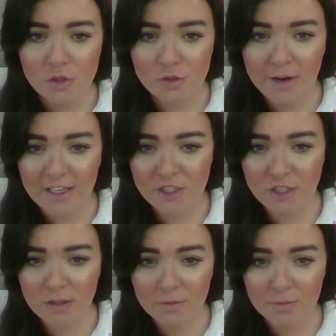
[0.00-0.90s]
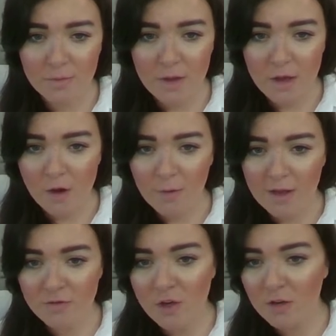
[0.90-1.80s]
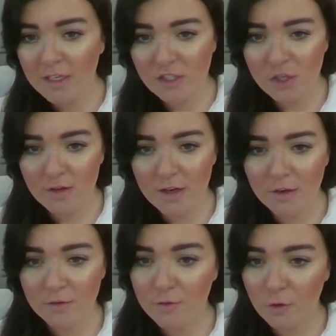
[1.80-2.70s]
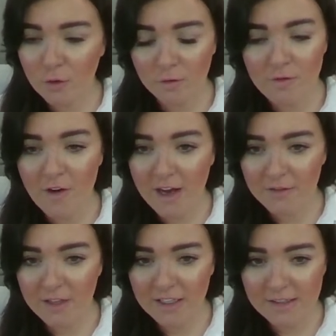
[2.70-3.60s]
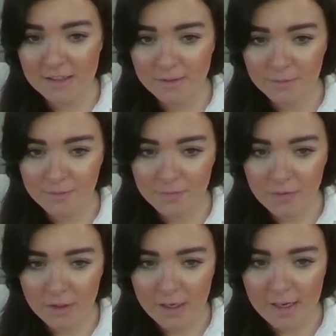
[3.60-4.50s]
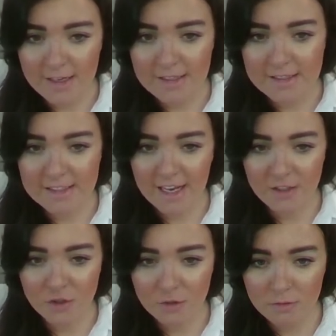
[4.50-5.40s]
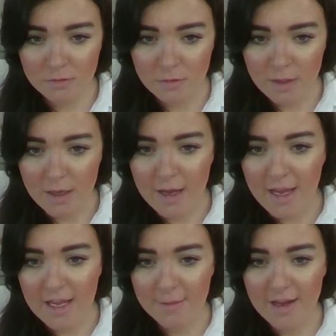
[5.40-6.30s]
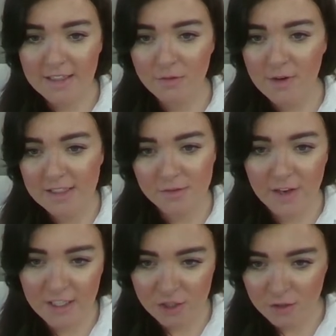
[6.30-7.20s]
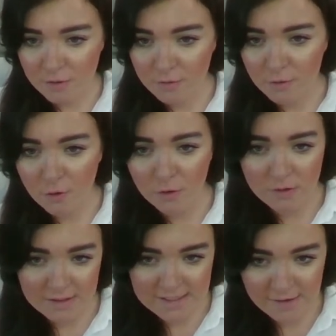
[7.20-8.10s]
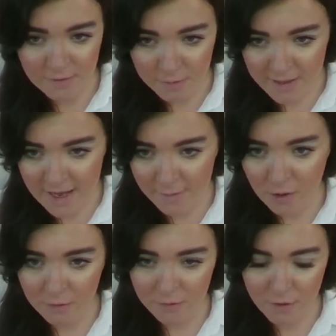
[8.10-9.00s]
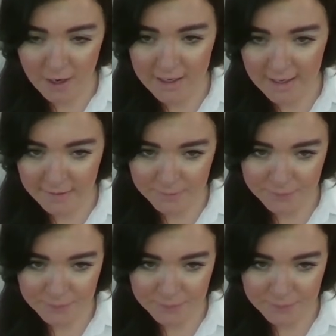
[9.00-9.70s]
Duration. We have known each other for 5 years. Schedule. He made the reservation for 7 p.m. on Friday.